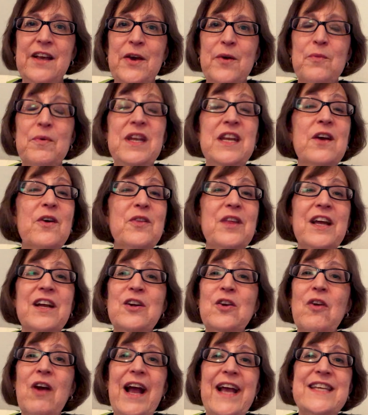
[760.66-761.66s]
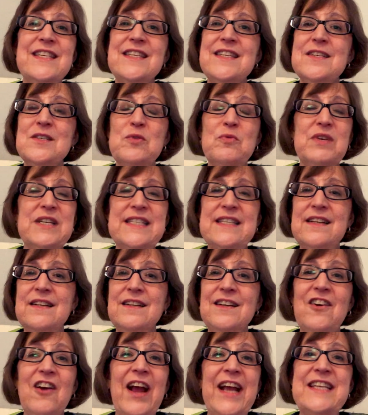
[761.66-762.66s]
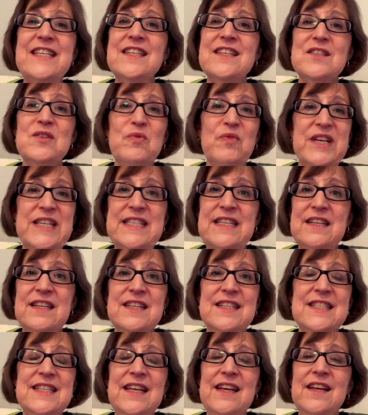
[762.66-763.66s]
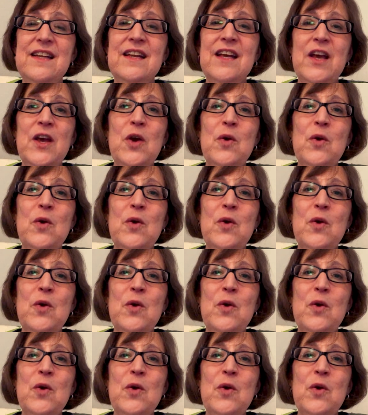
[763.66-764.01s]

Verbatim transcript: We know that Christ is risen. Christ is risen indeed.